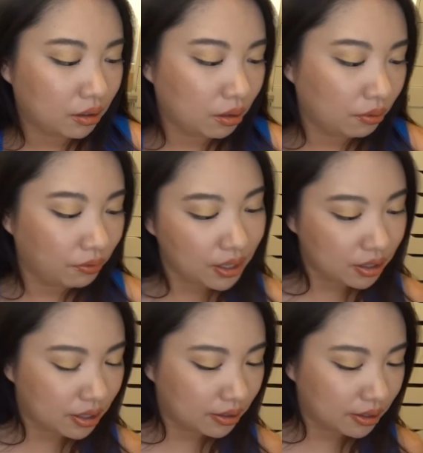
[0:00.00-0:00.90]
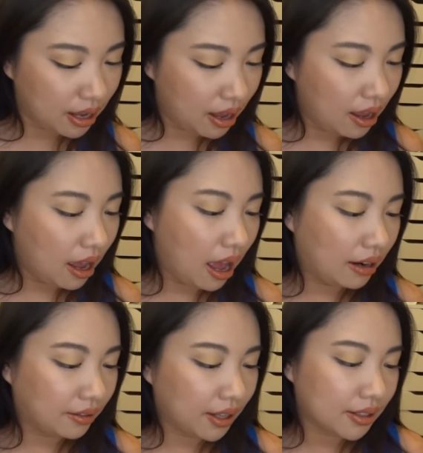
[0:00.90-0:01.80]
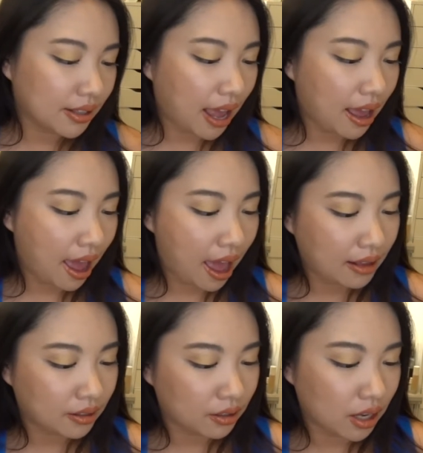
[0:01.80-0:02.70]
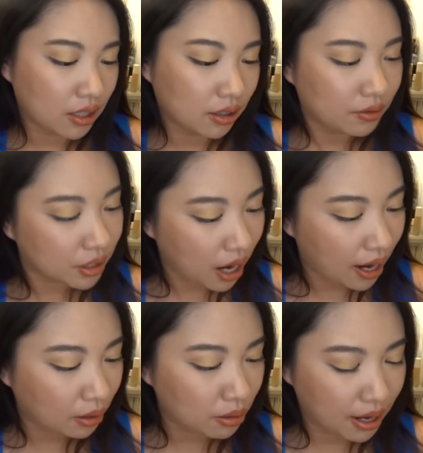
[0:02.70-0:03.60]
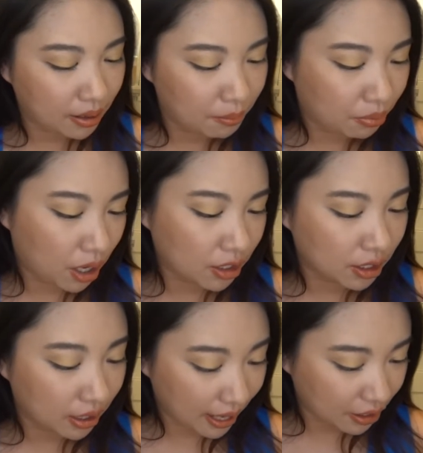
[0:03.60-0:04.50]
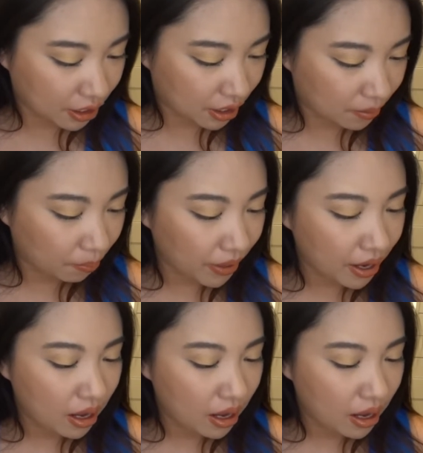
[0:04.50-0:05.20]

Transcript: new finishes and this set adds a touch of shine to any brush collection